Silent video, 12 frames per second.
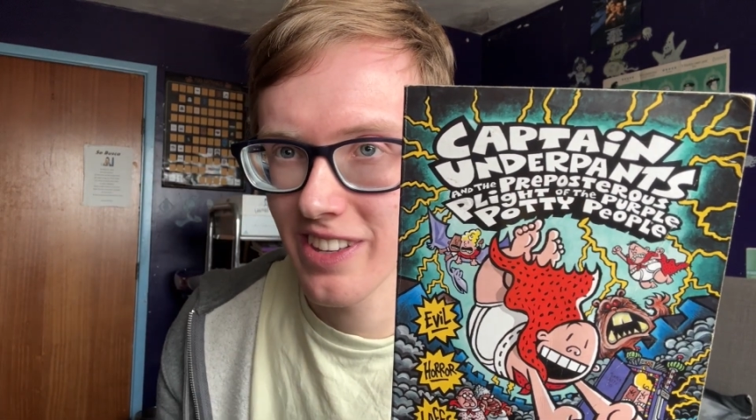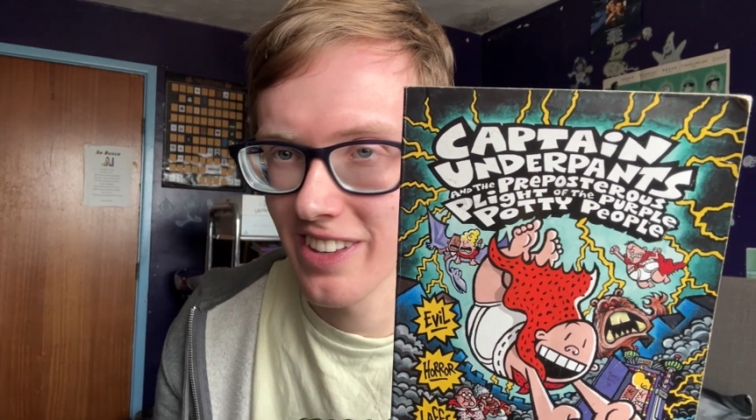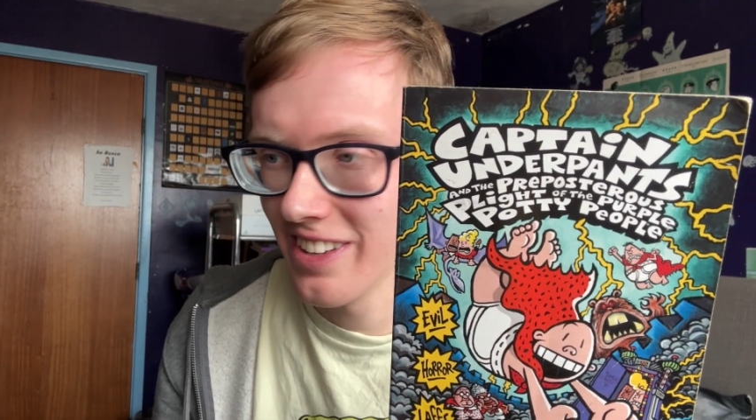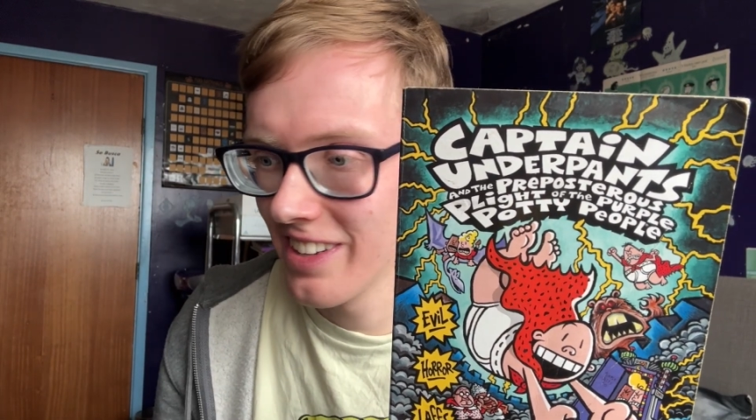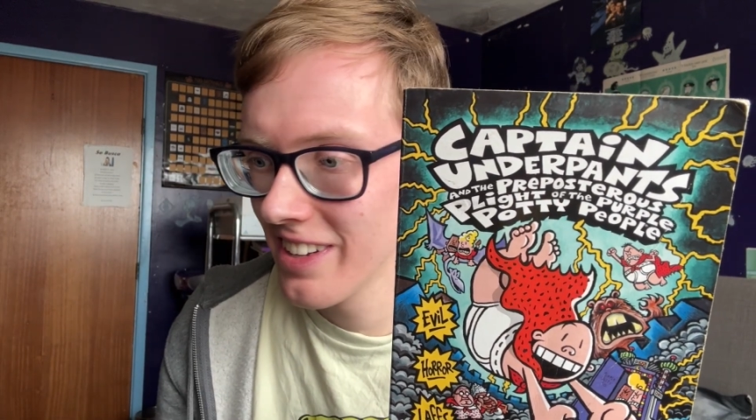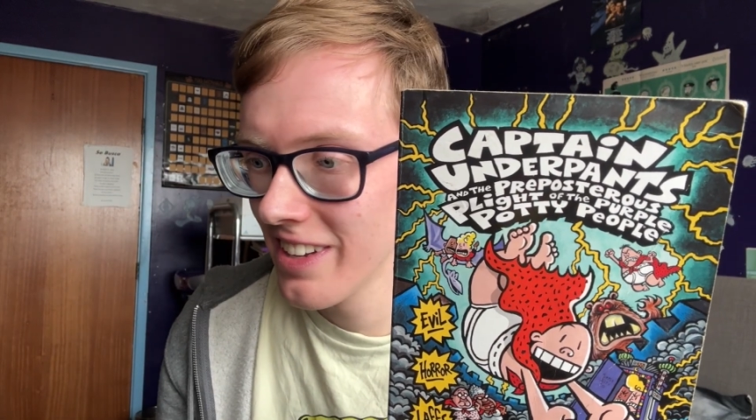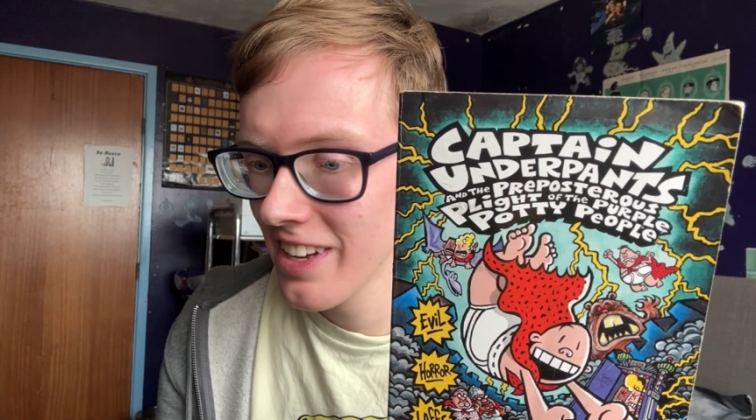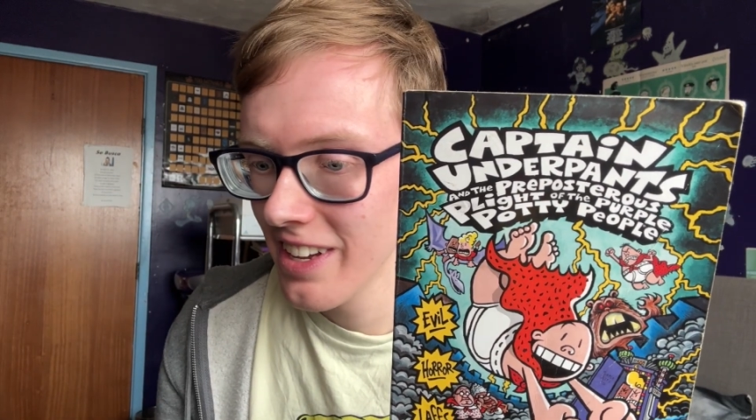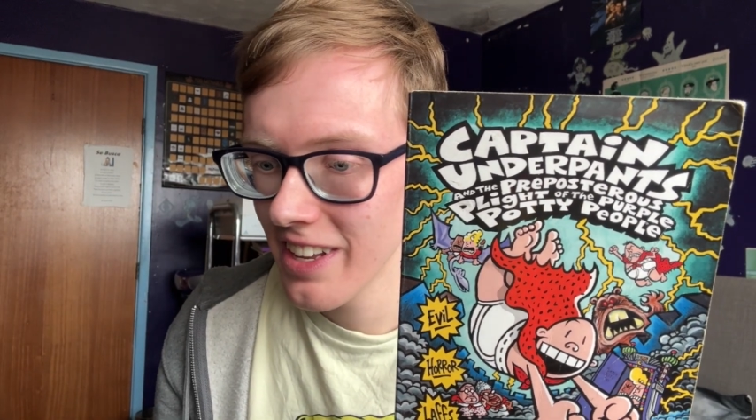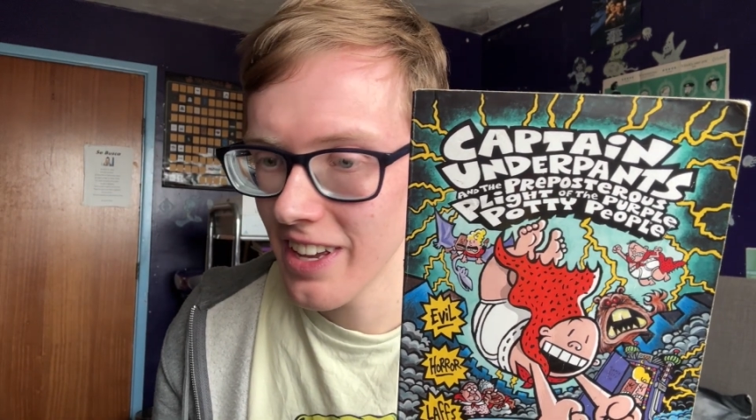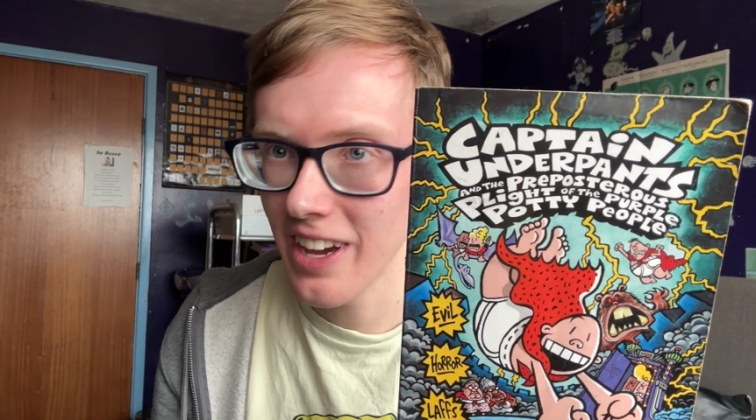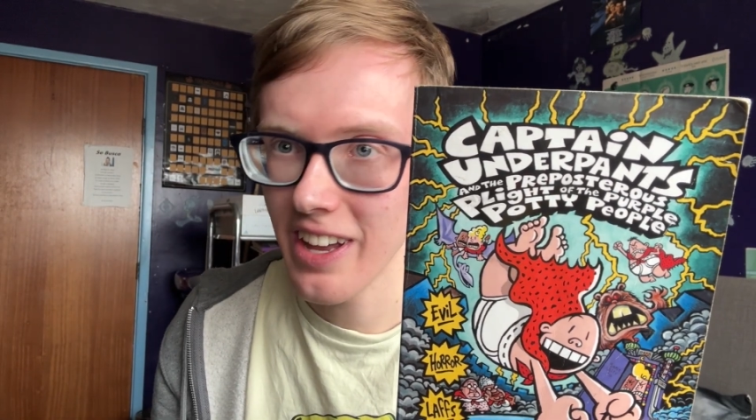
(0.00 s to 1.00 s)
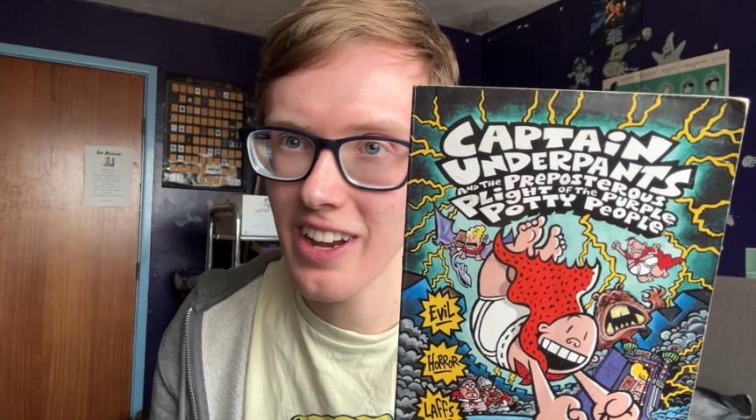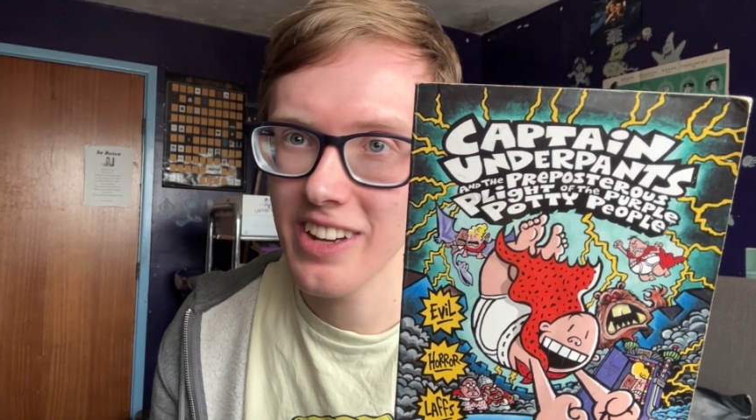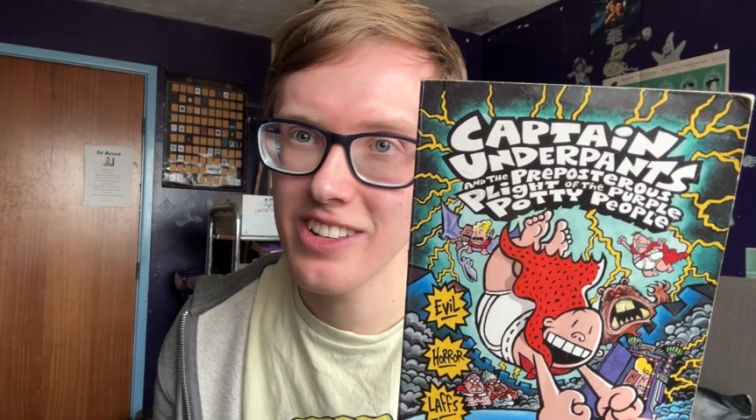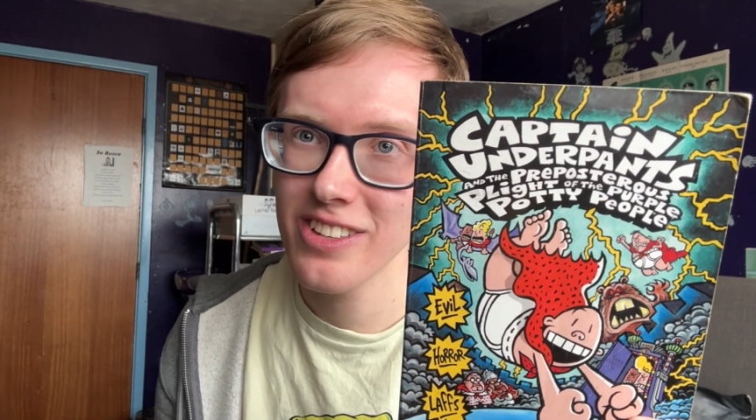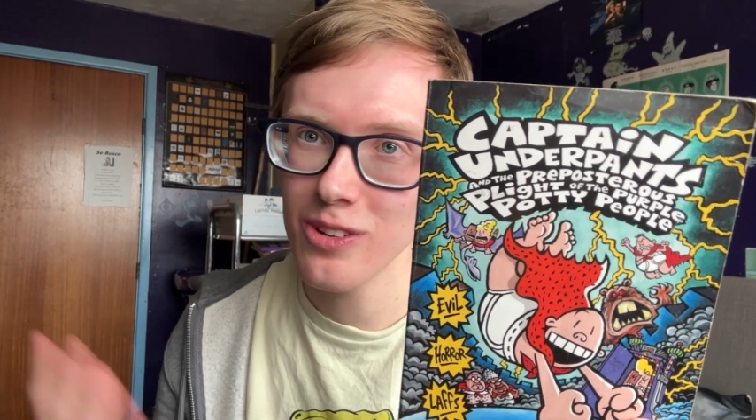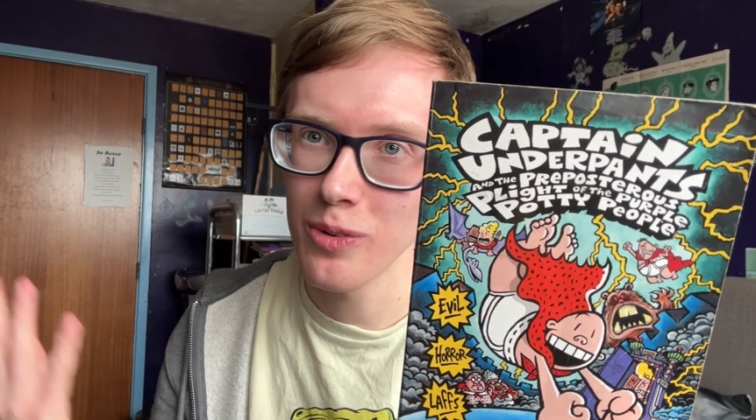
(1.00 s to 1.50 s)
And yeah, I
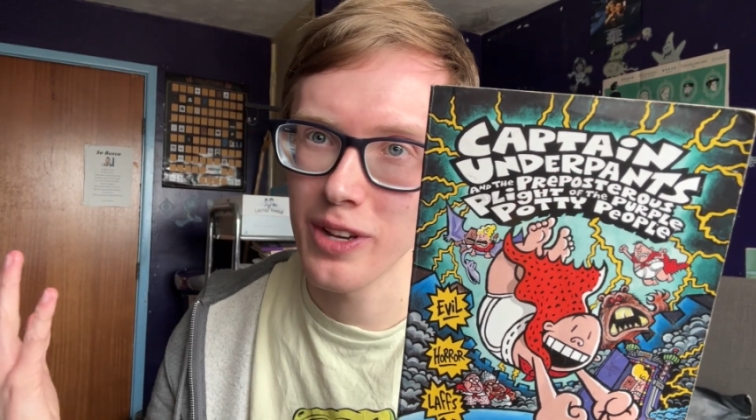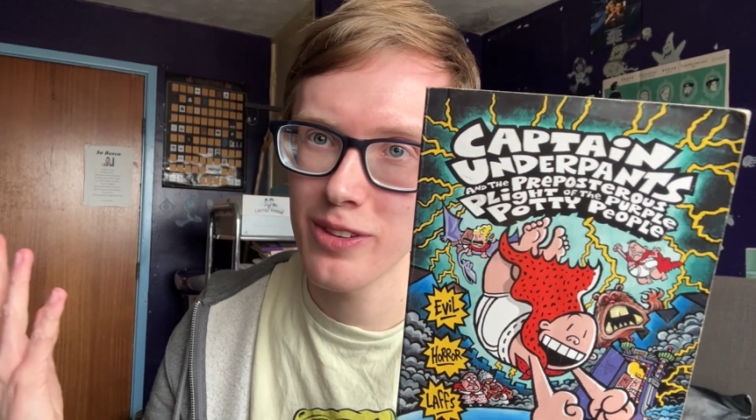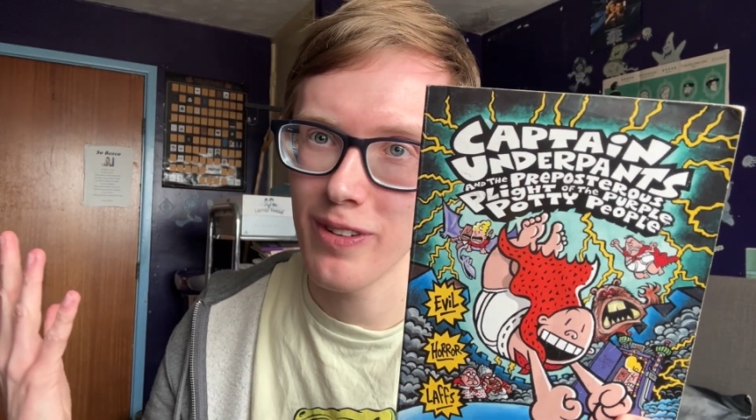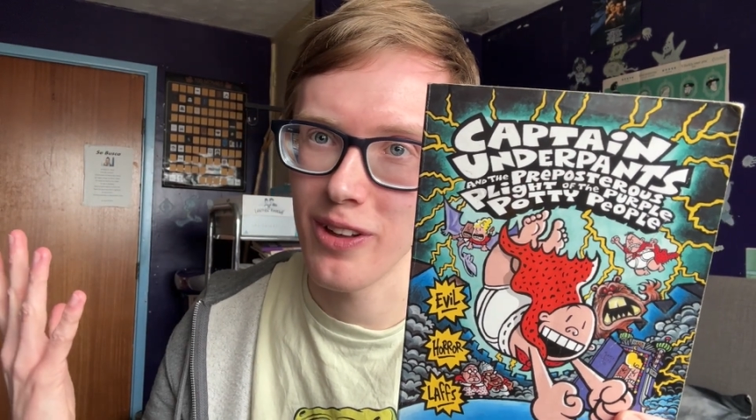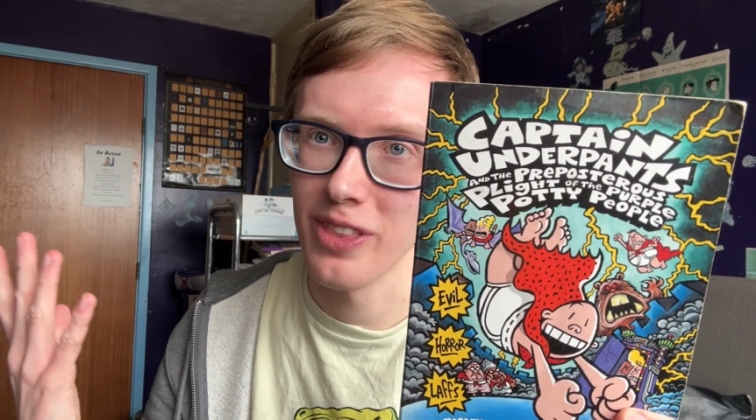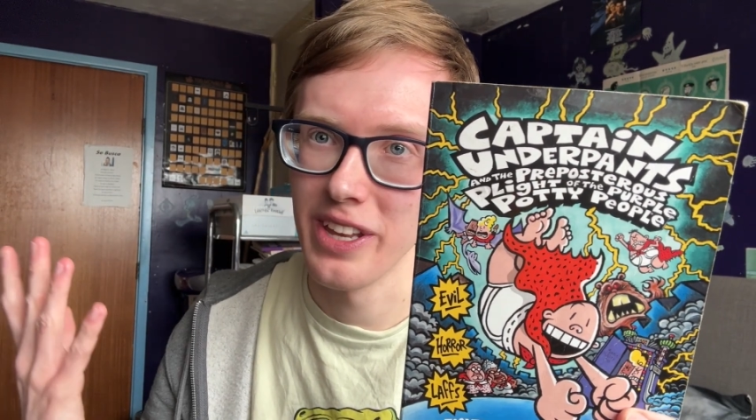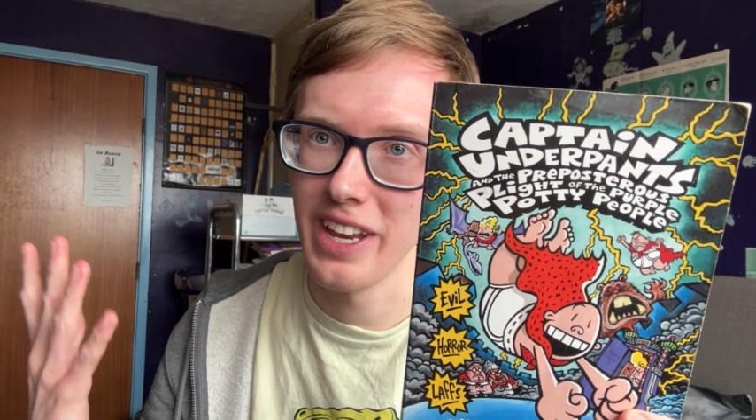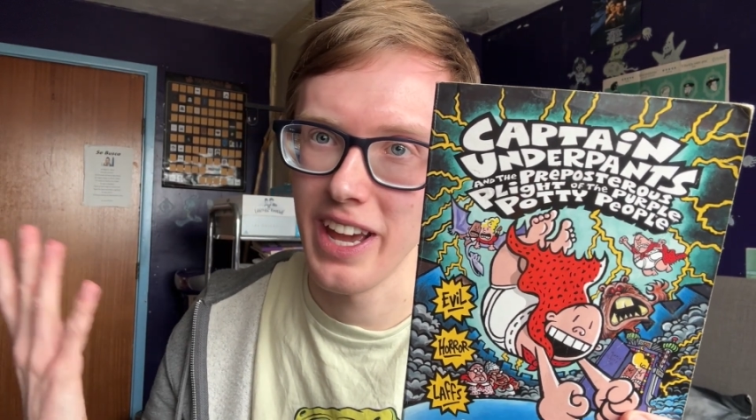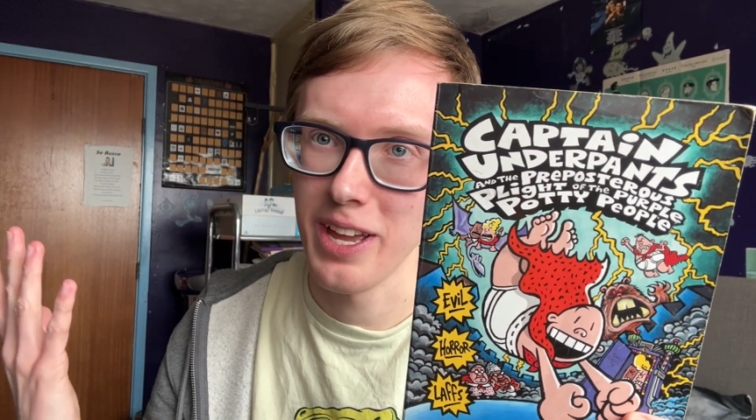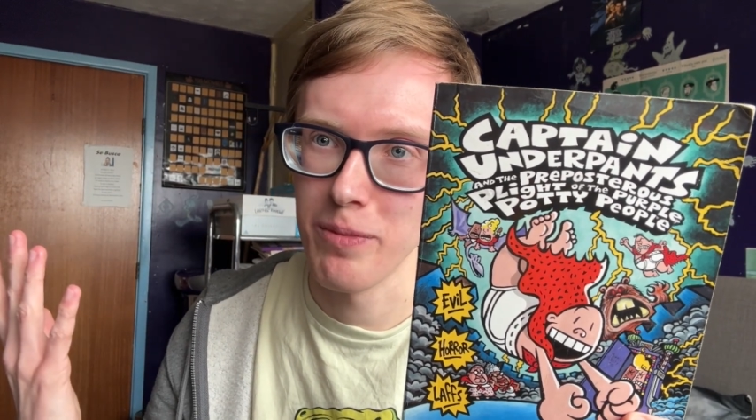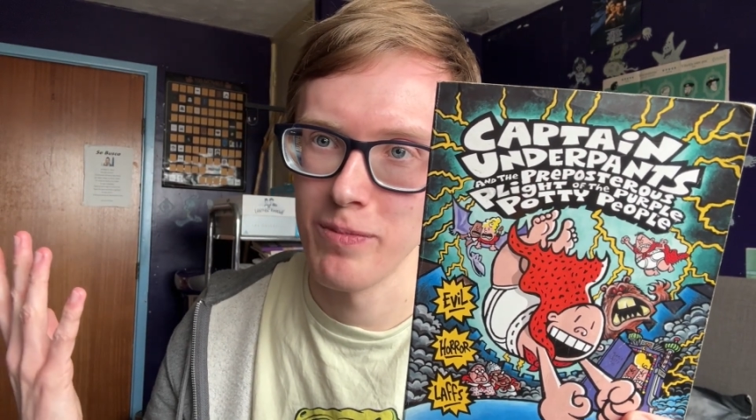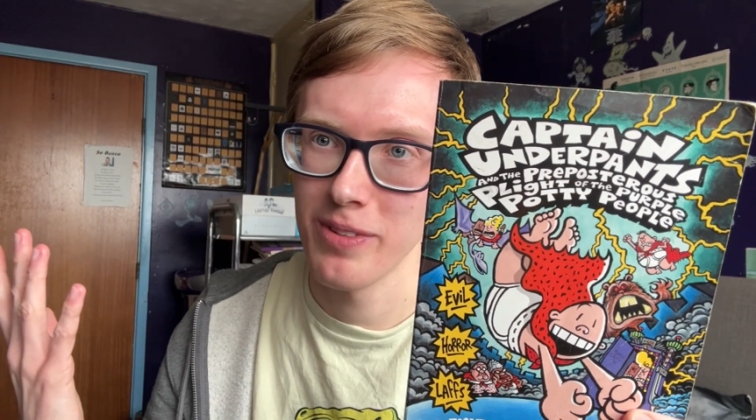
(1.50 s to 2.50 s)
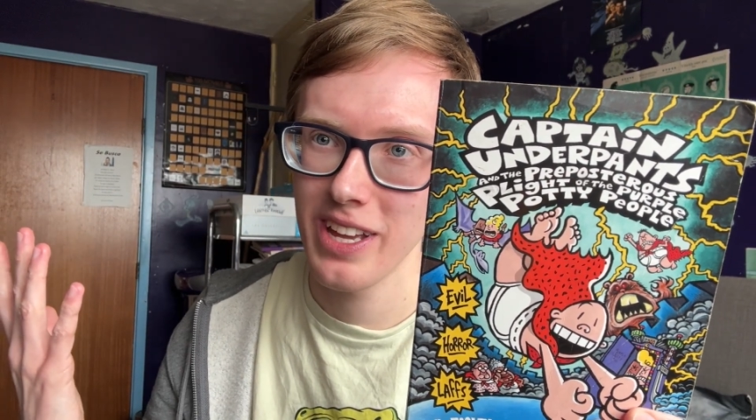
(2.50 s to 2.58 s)
just always found the name